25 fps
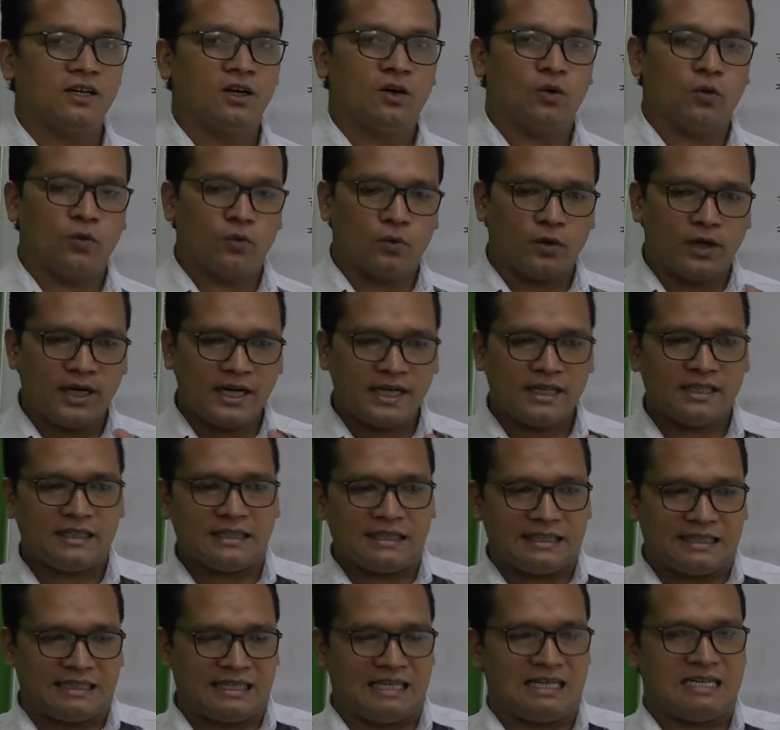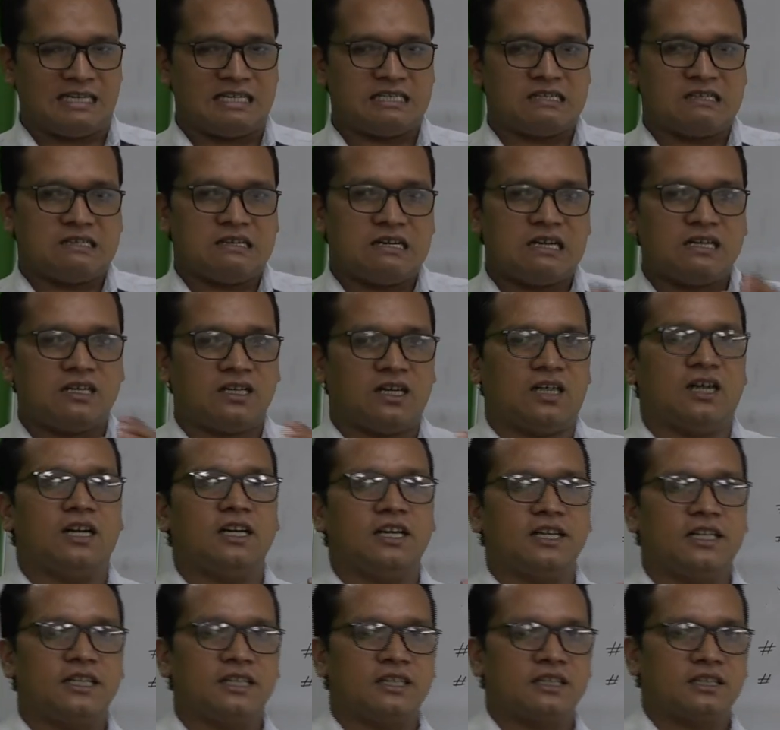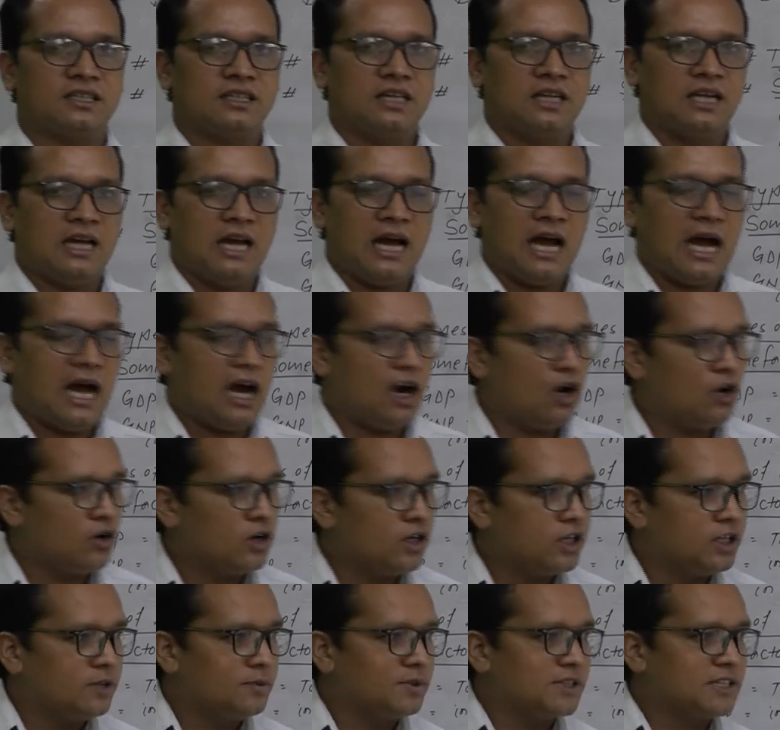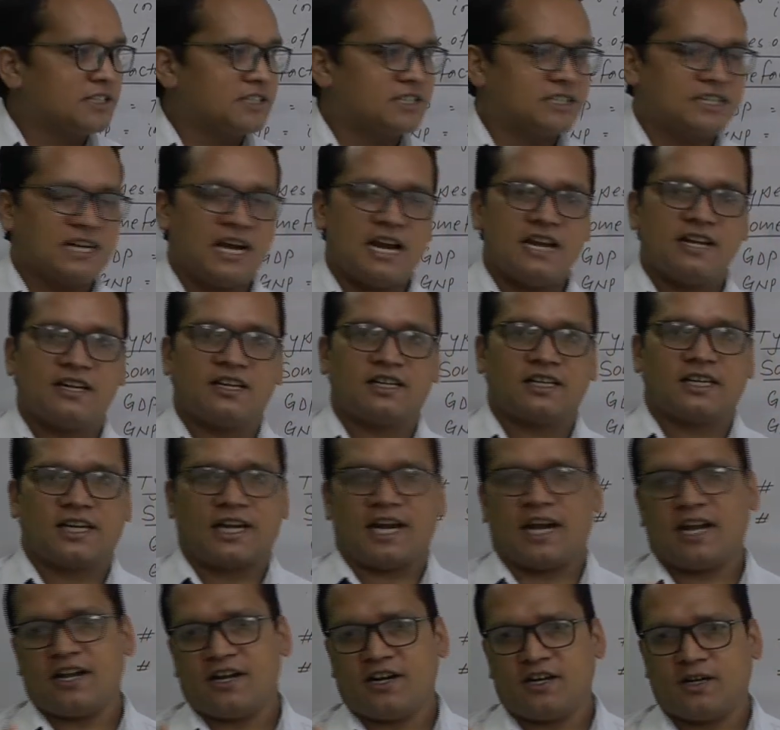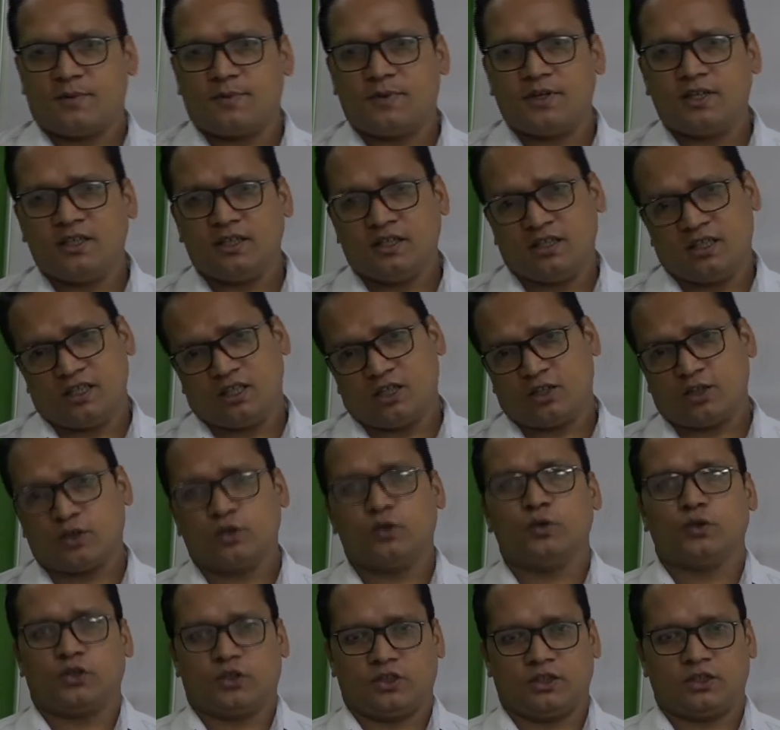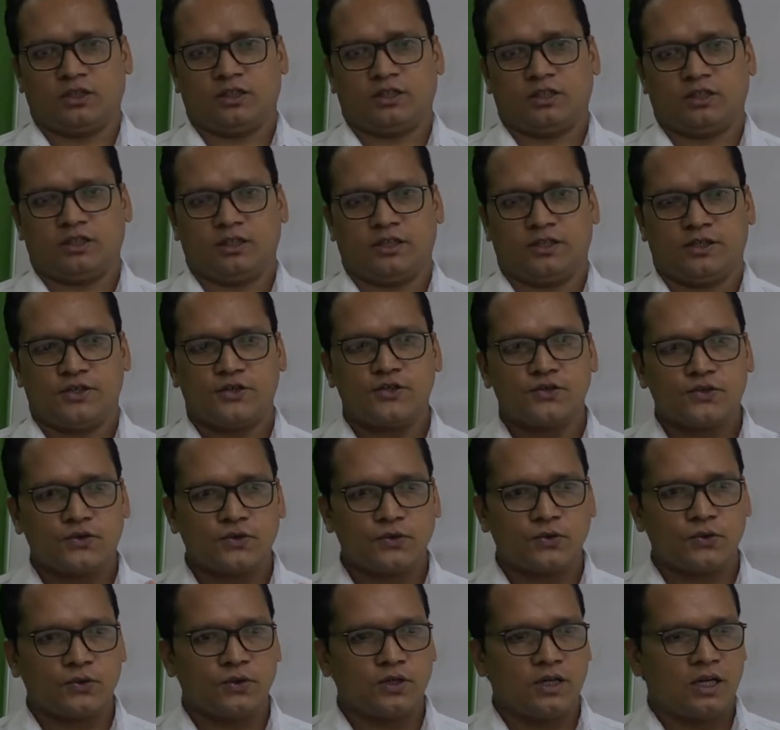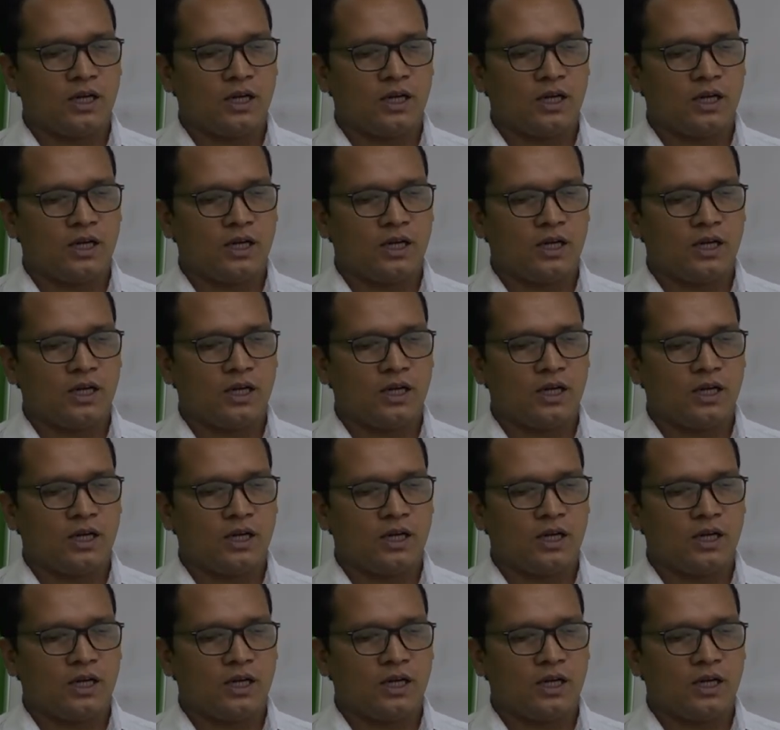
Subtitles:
When there is not earning, our living standard cannot be good. So,